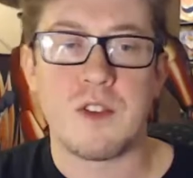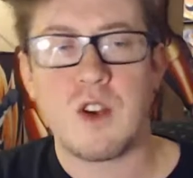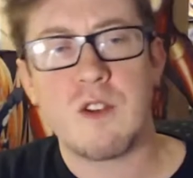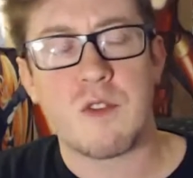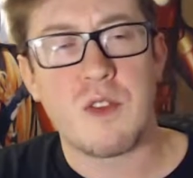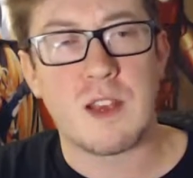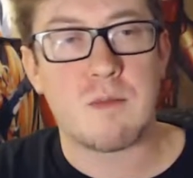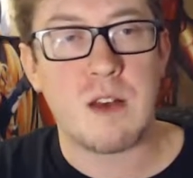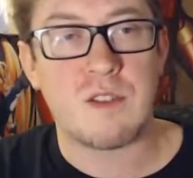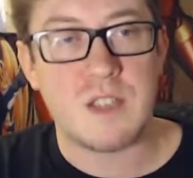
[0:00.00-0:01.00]
Do you ever think
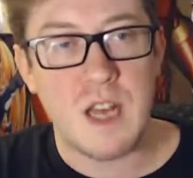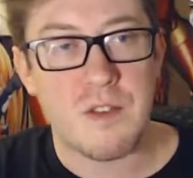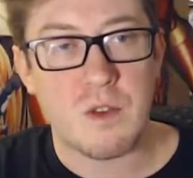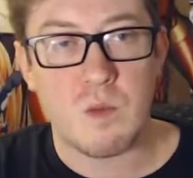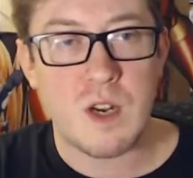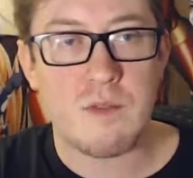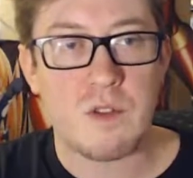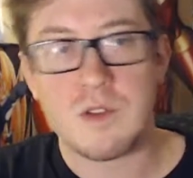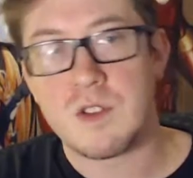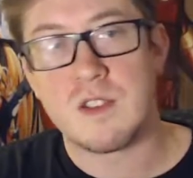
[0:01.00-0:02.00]
about death or whatever?
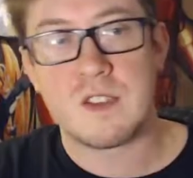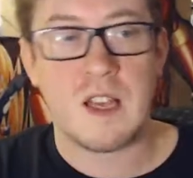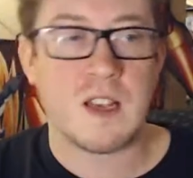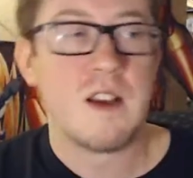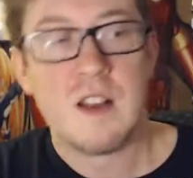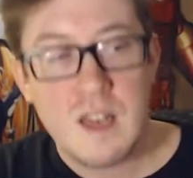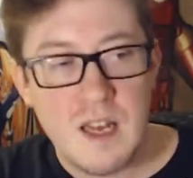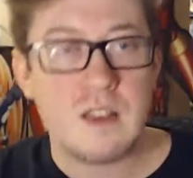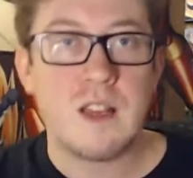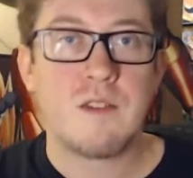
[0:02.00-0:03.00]
And she's like,
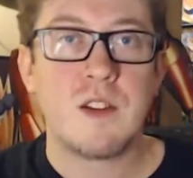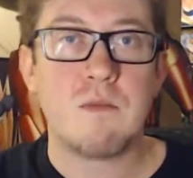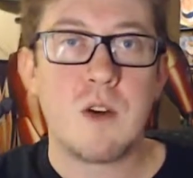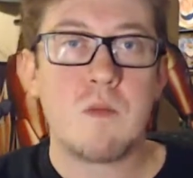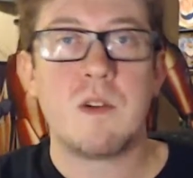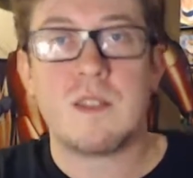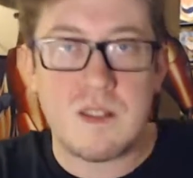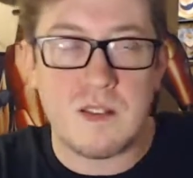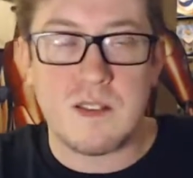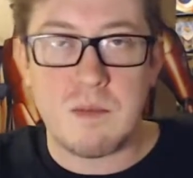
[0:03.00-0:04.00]
live in the moment.
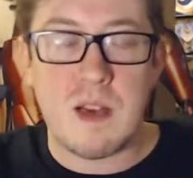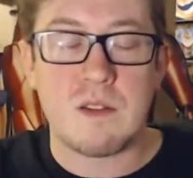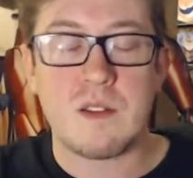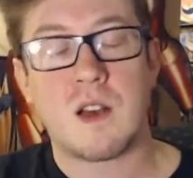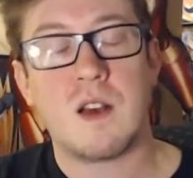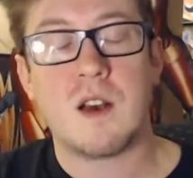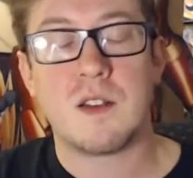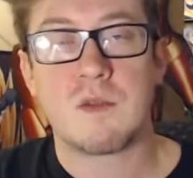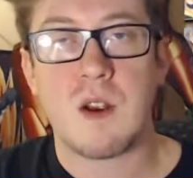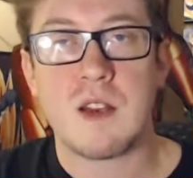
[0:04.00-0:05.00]
It's about
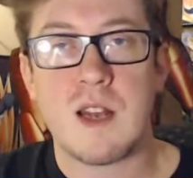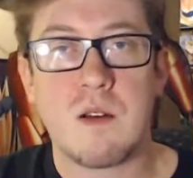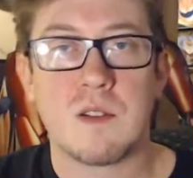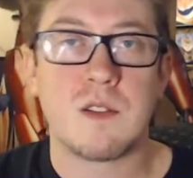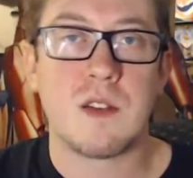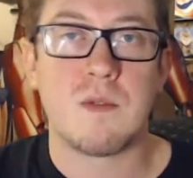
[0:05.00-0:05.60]
us right now and stuff.